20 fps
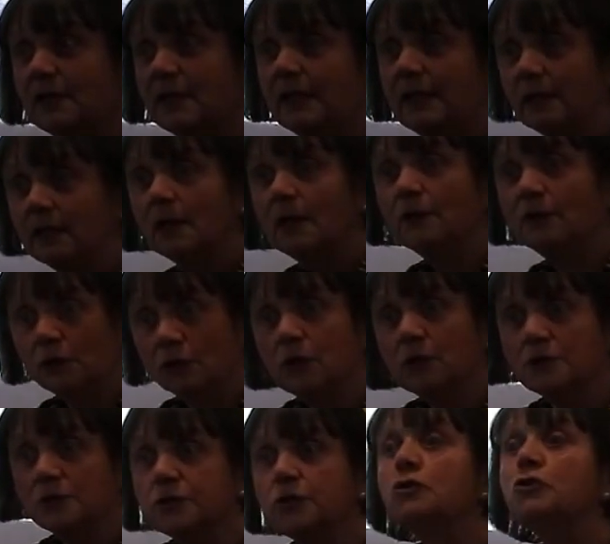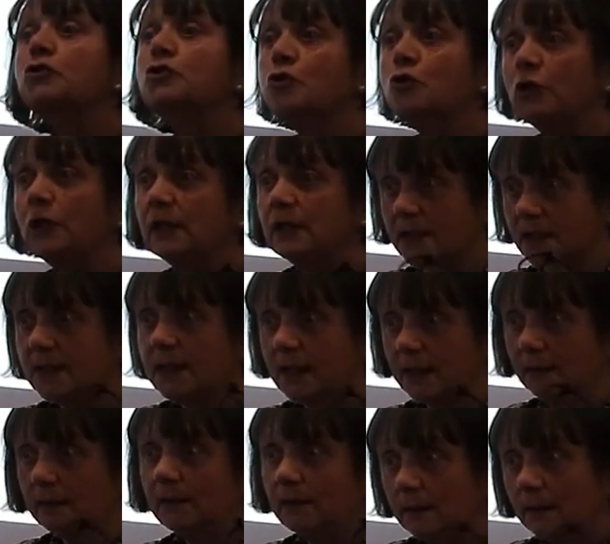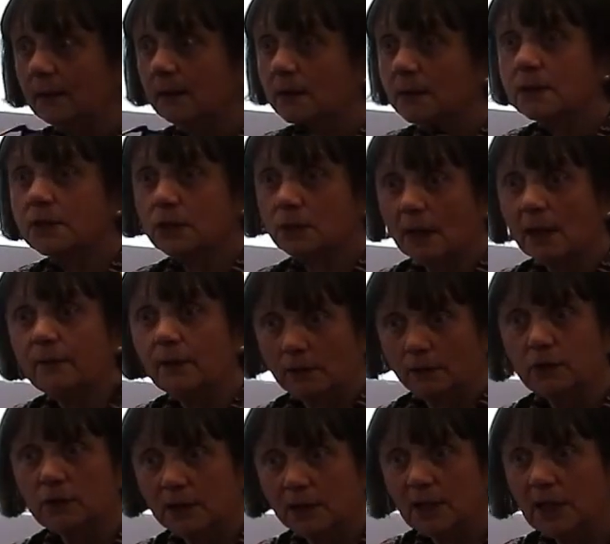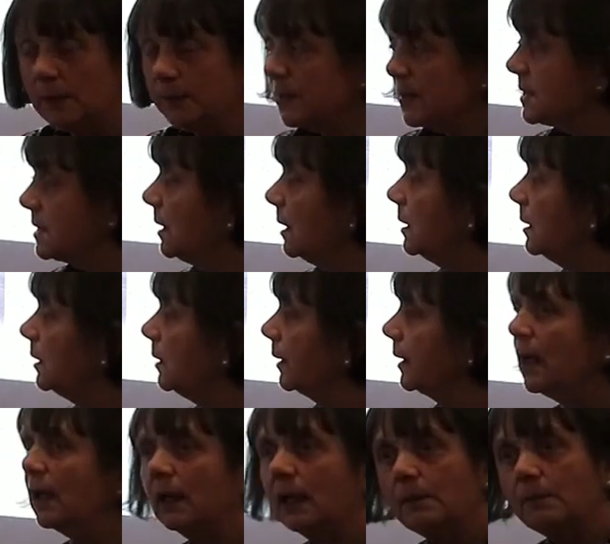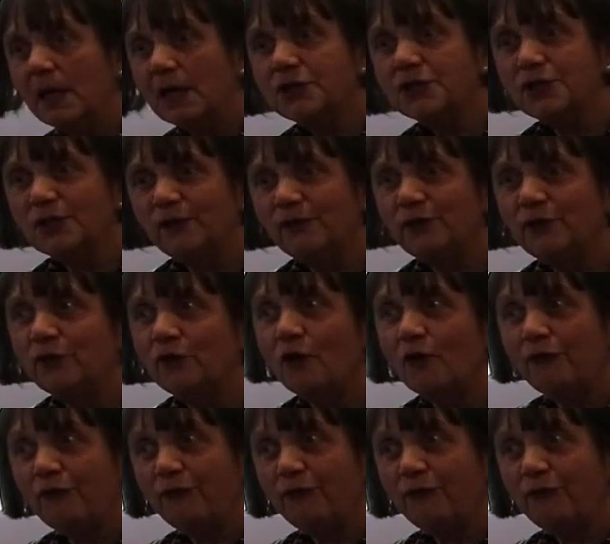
need the constant toileting. So I've got to keep his gut going. Imagine if you've got